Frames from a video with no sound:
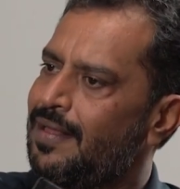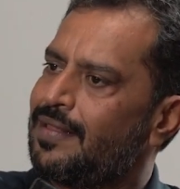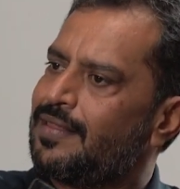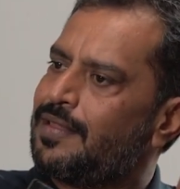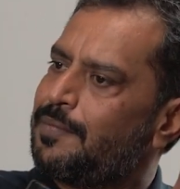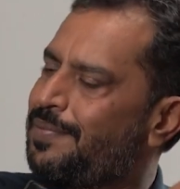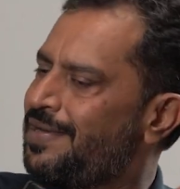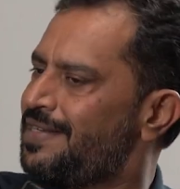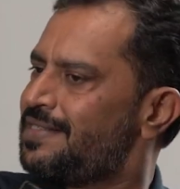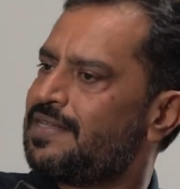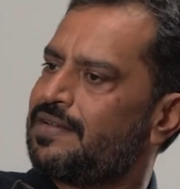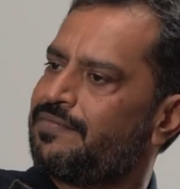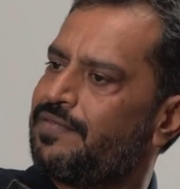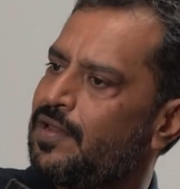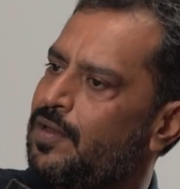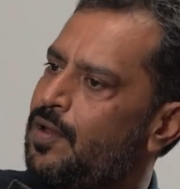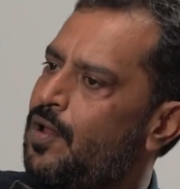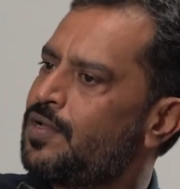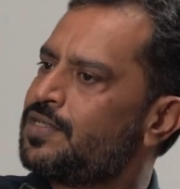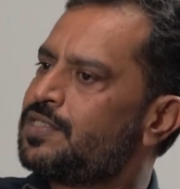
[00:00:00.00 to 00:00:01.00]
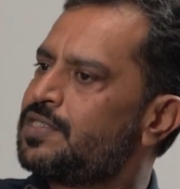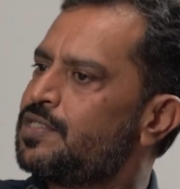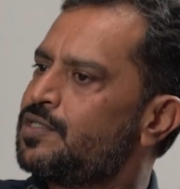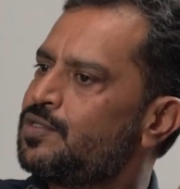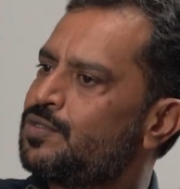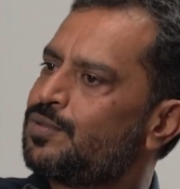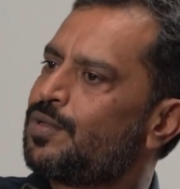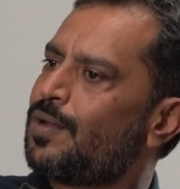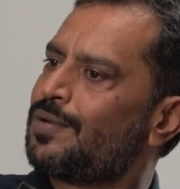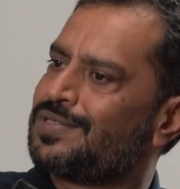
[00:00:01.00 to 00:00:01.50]
the press that we launched in
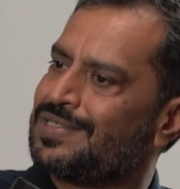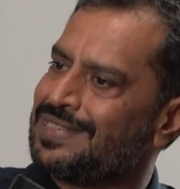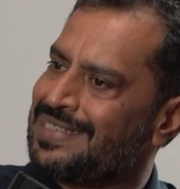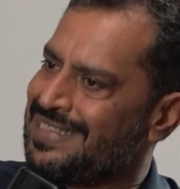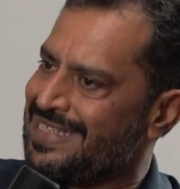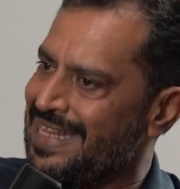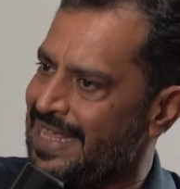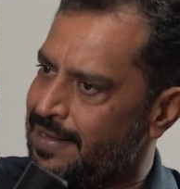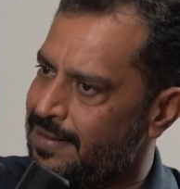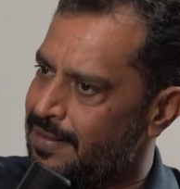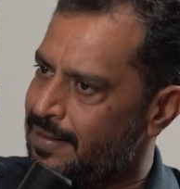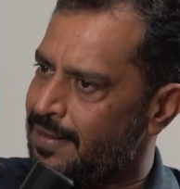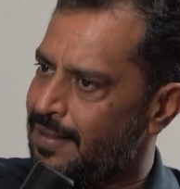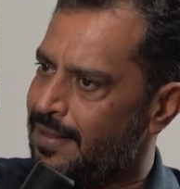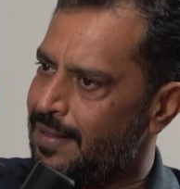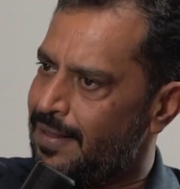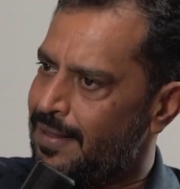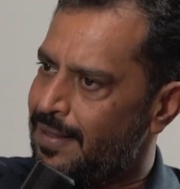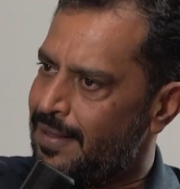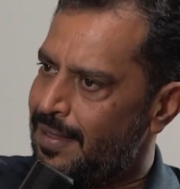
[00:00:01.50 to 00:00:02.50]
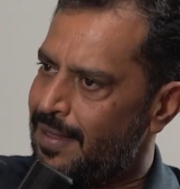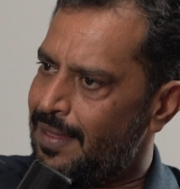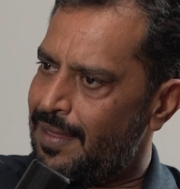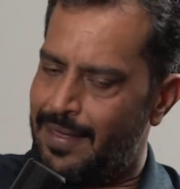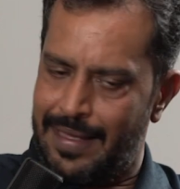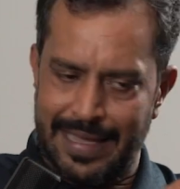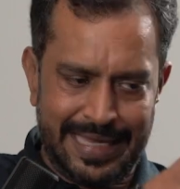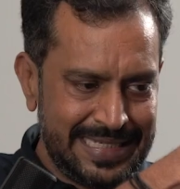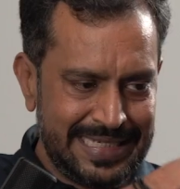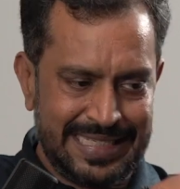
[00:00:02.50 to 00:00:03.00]
2010
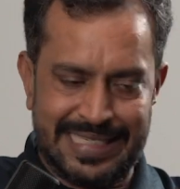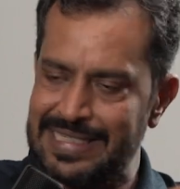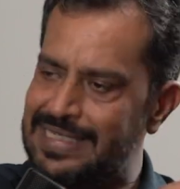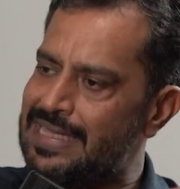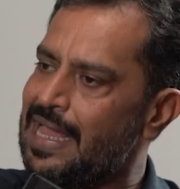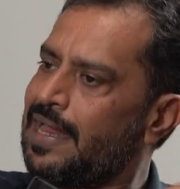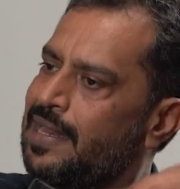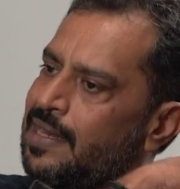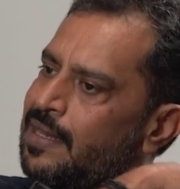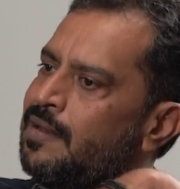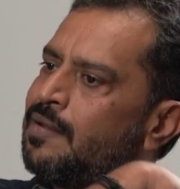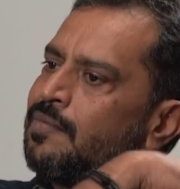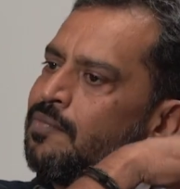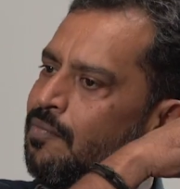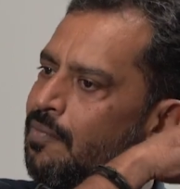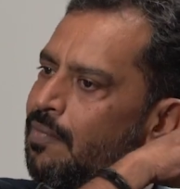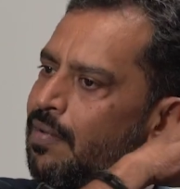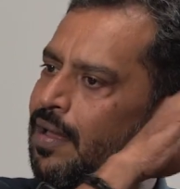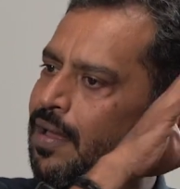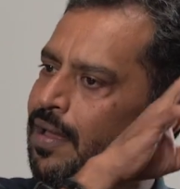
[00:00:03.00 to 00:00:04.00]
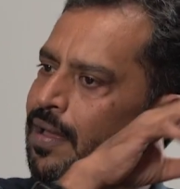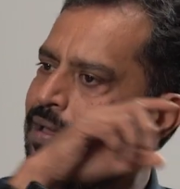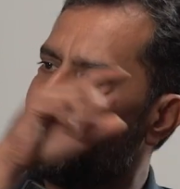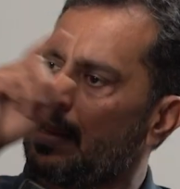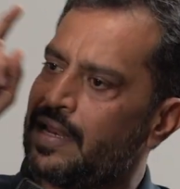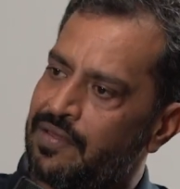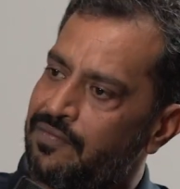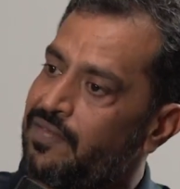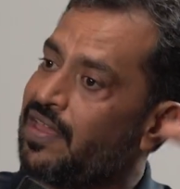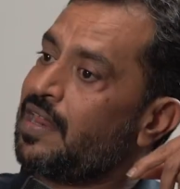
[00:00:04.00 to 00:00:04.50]
is designed
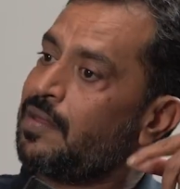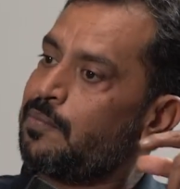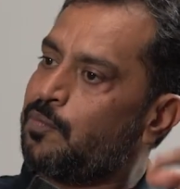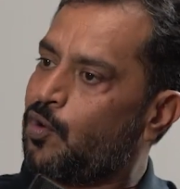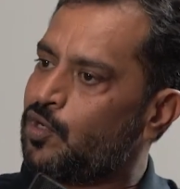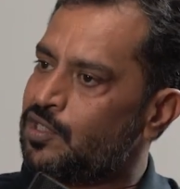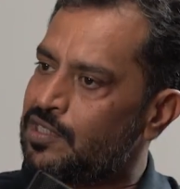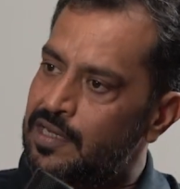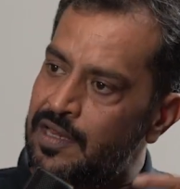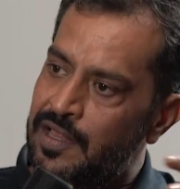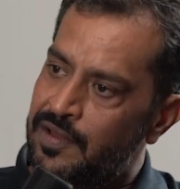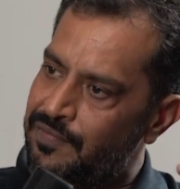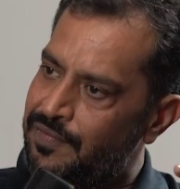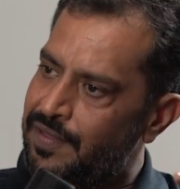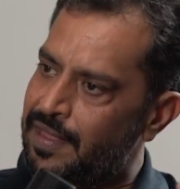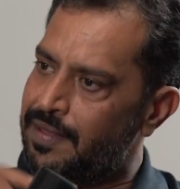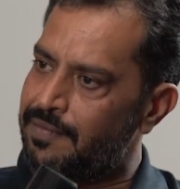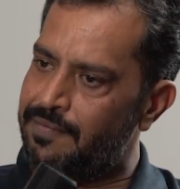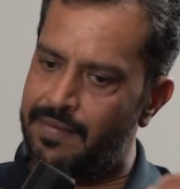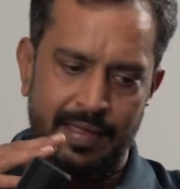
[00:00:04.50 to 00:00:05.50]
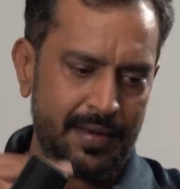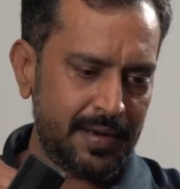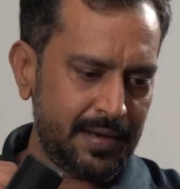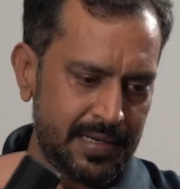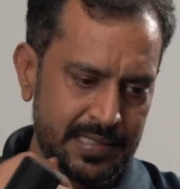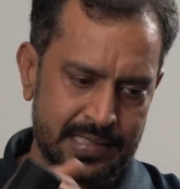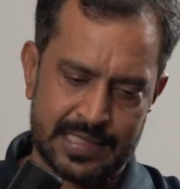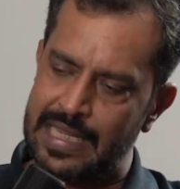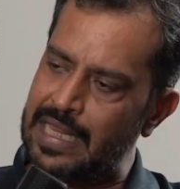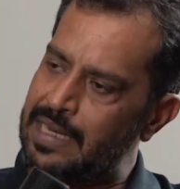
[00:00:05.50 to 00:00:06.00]
in a very modular way where
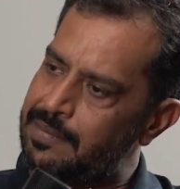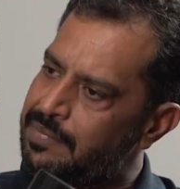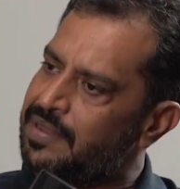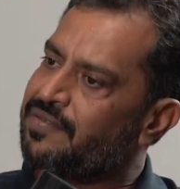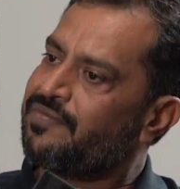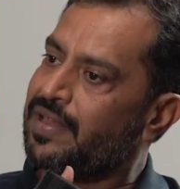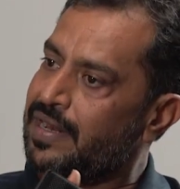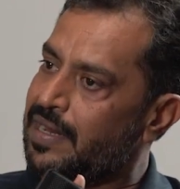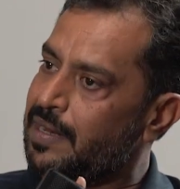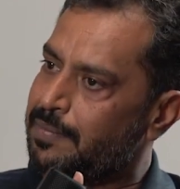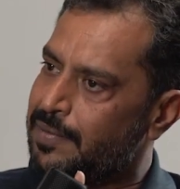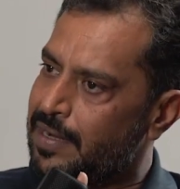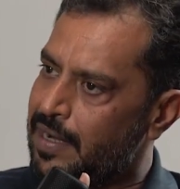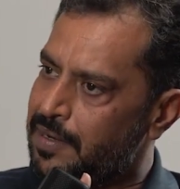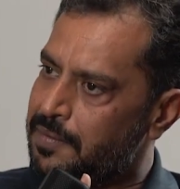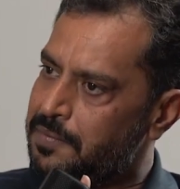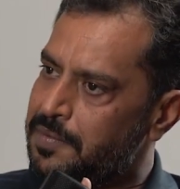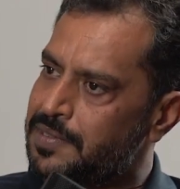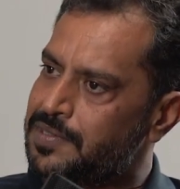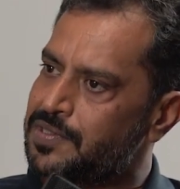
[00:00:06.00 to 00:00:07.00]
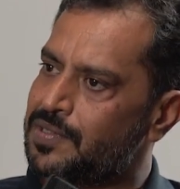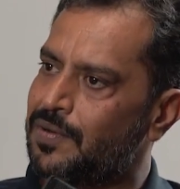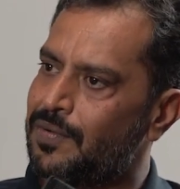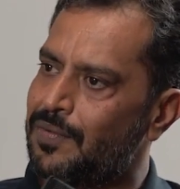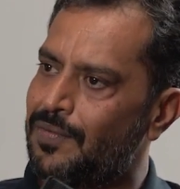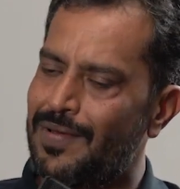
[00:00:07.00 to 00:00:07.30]
can be field upgradable. So